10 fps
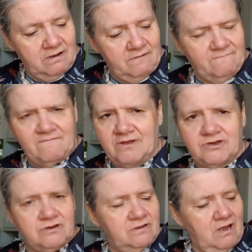I've
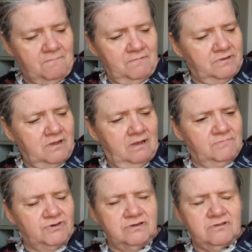mentioned a couple of
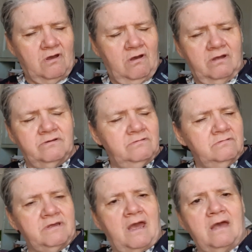times she's odd
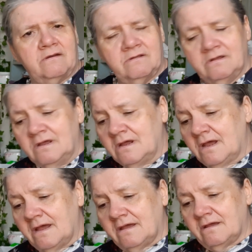cat
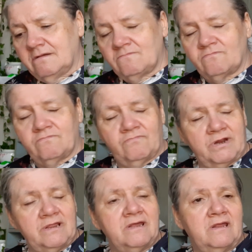and
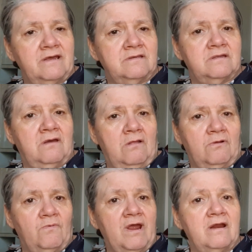really likes the
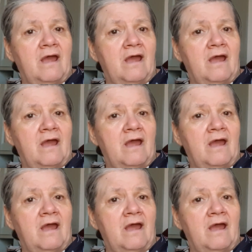color red.